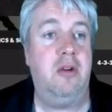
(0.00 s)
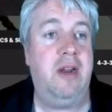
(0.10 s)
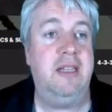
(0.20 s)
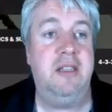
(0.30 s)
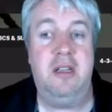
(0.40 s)

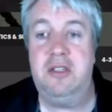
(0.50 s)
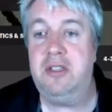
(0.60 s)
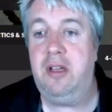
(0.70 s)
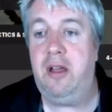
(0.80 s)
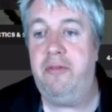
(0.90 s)
Great
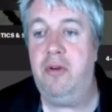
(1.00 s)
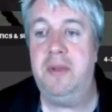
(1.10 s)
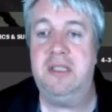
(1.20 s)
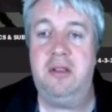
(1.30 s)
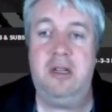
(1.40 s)
start,
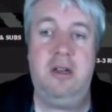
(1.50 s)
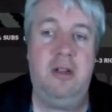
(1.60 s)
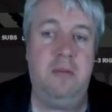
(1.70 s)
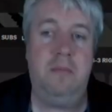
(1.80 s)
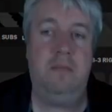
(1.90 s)
4 minutes on the
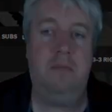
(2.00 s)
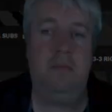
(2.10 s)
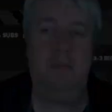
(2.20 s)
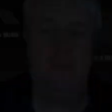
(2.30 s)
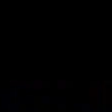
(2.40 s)
clock.
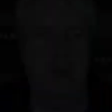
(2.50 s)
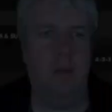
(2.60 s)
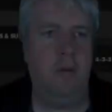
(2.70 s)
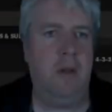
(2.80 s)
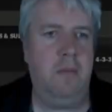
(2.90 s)

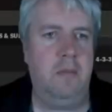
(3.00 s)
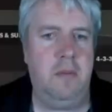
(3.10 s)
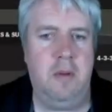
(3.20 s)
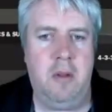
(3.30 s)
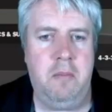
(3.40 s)
Well,
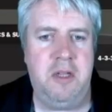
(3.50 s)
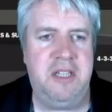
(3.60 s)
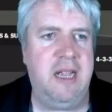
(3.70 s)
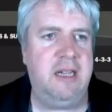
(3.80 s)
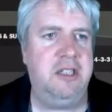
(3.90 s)
not
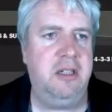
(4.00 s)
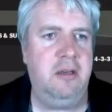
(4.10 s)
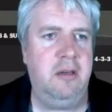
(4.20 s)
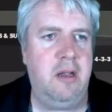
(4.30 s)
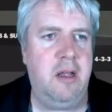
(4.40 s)
much
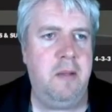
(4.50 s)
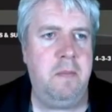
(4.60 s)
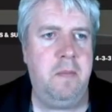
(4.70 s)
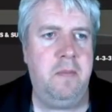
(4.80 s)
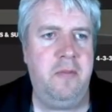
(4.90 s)
action
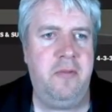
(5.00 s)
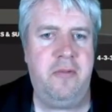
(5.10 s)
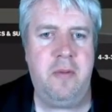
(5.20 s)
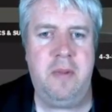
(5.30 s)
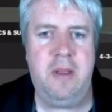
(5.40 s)

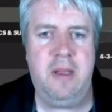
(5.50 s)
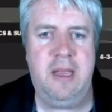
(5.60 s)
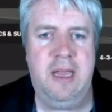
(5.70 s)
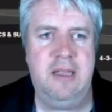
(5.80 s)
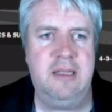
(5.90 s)
from
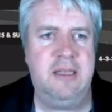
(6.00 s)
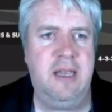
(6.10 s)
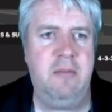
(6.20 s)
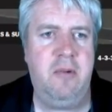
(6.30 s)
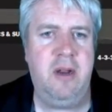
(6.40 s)
either
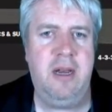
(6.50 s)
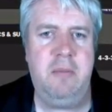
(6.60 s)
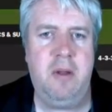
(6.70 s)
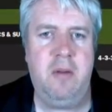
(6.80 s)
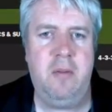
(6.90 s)
team really,
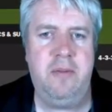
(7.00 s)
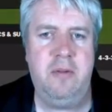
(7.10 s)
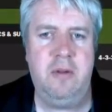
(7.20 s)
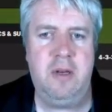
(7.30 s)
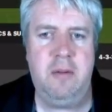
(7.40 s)
but we've
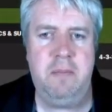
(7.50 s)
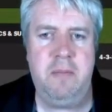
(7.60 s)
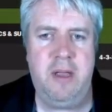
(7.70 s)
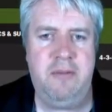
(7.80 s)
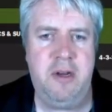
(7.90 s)
looked like we
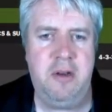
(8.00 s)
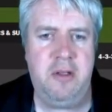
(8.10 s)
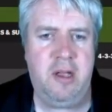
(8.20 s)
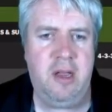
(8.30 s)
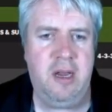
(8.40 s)
might have
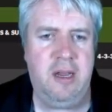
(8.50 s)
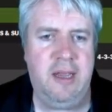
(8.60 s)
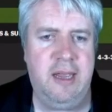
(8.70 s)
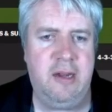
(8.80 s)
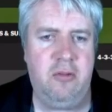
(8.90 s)
another
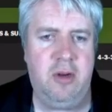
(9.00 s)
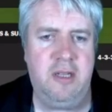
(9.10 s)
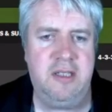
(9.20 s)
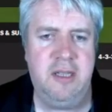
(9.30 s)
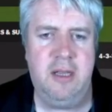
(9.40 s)
highlight here.
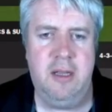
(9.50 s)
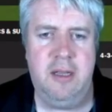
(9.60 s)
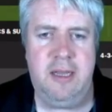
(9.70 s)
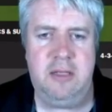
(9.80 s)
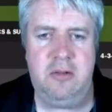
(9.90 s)
Krolis
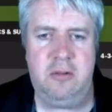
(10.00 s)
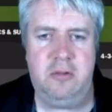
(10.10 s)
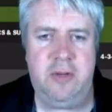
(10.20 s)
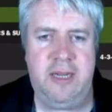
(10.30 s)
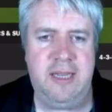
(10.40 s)
into
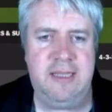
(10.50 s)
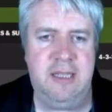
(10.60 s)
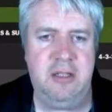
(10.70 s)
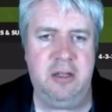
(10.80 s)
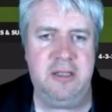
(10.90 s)
Uldriķis.
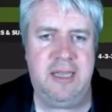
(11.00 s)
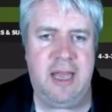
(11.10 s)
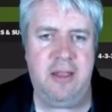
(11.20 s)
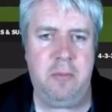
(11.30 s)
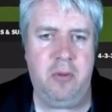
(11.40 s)
He does
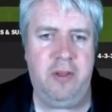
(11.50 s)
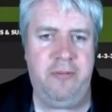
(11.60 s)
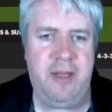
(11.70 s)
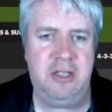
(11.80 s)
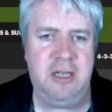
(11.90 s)
get the ball
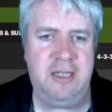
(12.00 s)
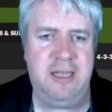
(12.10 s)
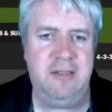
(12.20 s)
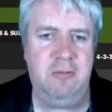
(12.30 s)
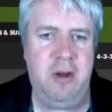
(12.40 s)
eventually.
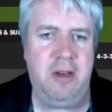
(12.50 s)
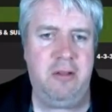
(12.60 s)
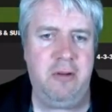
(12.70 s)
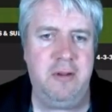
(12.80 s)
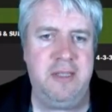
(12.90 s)
He's
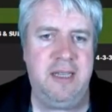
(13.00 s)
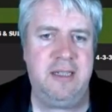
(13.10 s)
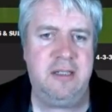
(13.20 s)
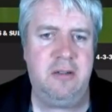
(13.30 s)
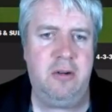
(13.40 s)
running through. Is he
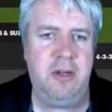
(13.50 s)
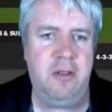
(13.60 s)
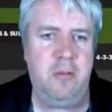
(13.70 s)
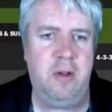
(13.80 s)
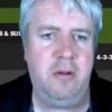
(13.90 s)
going to score
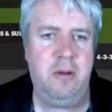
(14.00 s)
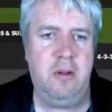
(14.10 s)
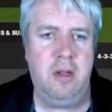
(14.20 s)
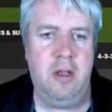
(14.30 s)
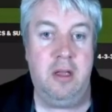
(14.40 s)
another one?
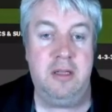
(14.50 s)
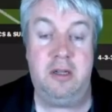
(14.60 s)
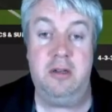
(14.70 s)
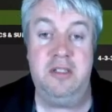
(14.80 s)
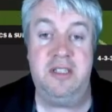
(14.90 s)

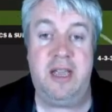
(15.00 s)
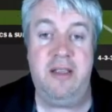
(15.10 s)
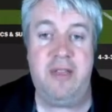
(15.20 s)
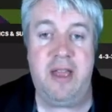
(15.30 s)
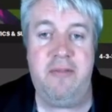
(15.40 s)
It's a good
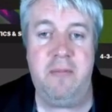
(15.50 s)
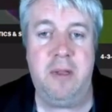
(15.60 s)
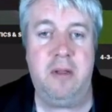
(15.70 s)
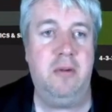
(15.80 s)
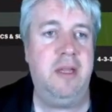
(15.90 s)
save there
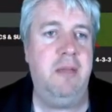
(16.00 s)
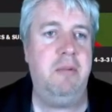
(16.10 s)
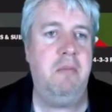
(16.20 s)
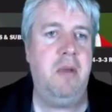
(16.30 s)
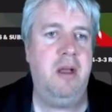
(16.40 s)
from the
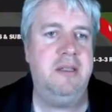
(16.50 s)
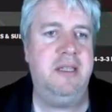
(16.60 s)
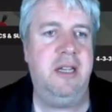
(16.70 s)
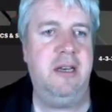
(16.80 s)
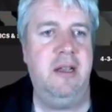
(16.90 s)
goalkeeper,
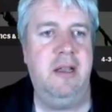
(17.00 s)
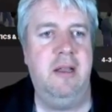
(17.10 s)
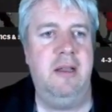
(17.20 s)
Martinen.